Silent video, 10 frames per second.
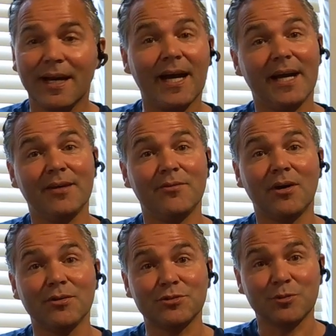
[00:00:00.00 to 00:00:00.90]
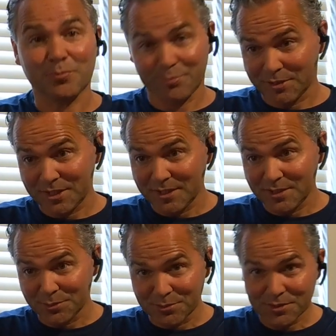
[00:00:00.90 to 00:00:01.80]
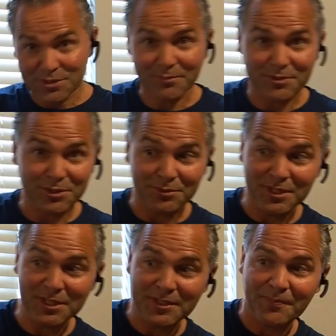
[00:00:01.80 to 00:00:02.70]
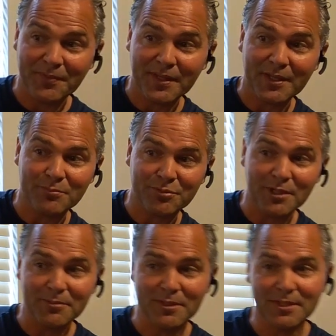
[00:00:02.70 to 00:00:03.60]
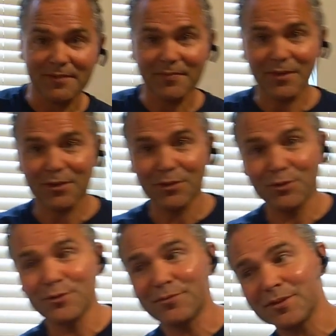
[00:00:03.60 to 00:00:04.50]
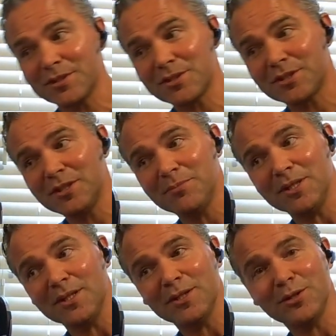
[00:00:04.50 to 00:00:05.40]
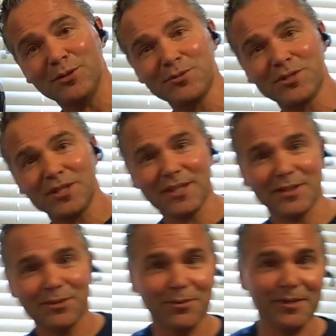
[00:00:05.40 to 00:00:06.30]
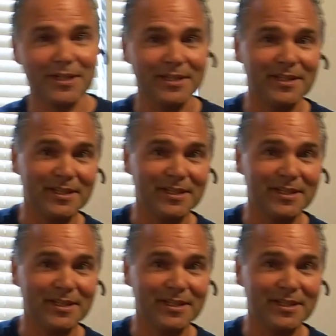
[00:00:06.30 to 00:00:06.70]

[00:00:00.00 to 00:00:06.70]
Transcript: I will also present you something unique, and probably you've seen me using it already.